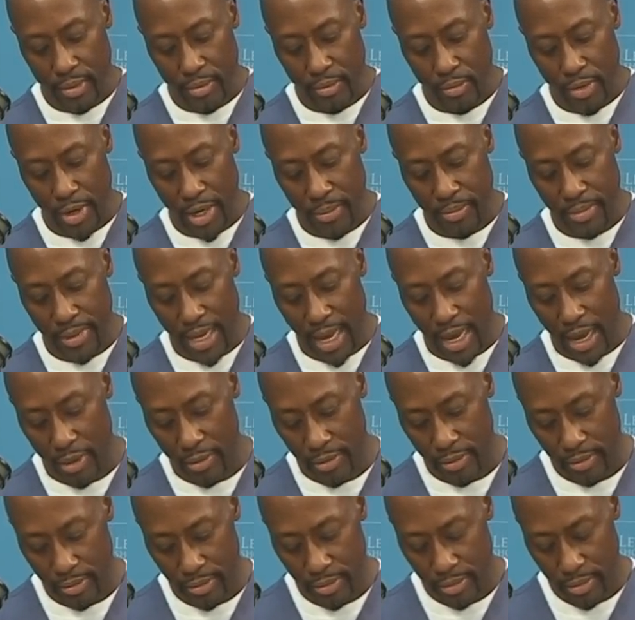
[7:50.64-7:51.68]
Bring them down.
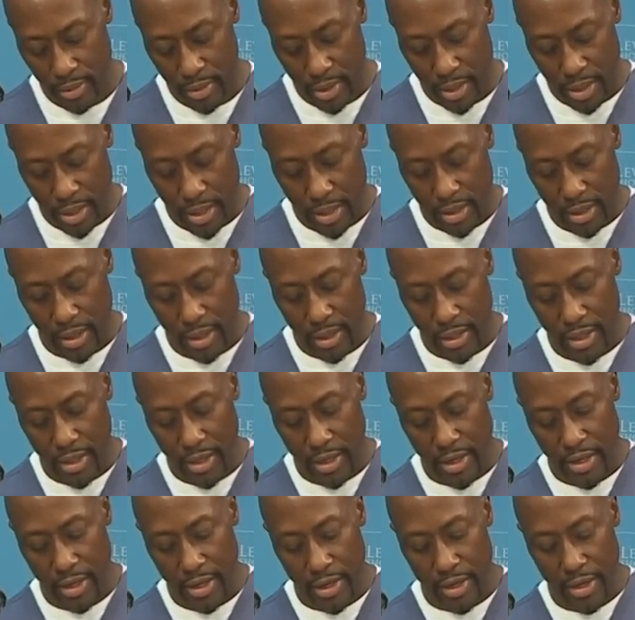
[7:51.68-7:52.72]

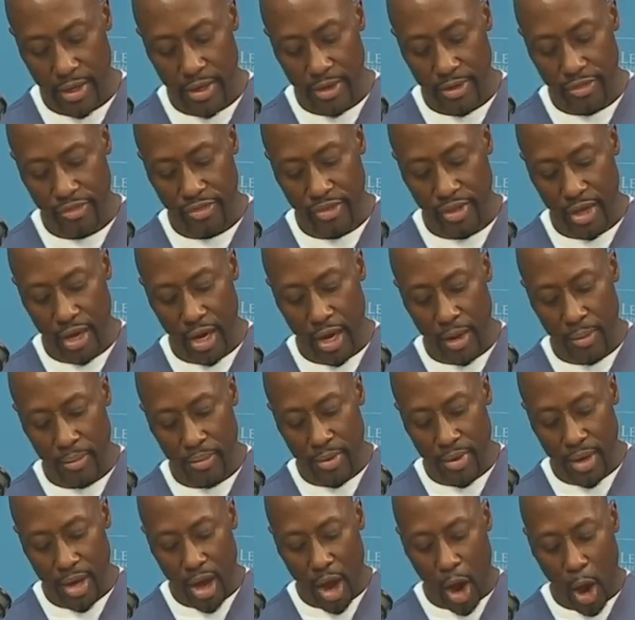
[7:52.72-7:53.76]
Lift up.
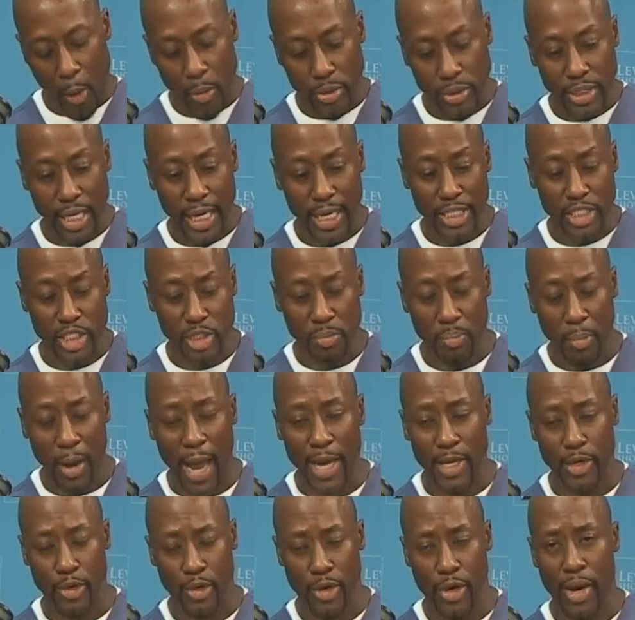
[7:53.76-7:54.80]
Almost like a
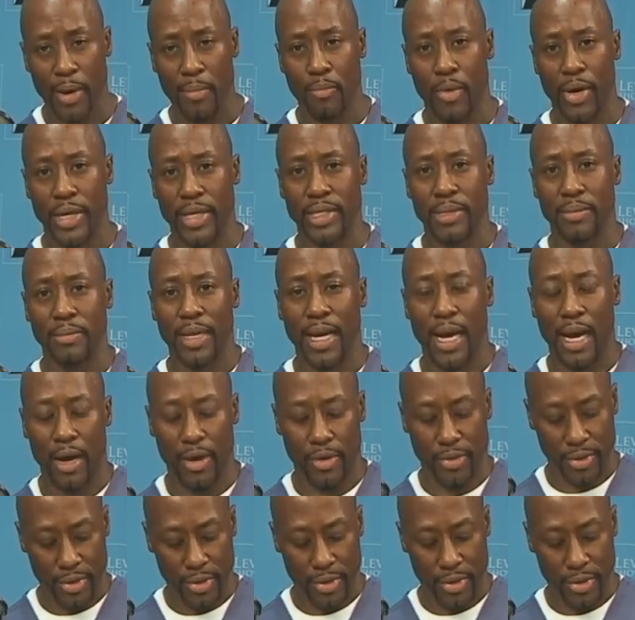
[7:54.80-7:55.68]
spider, and bring them down.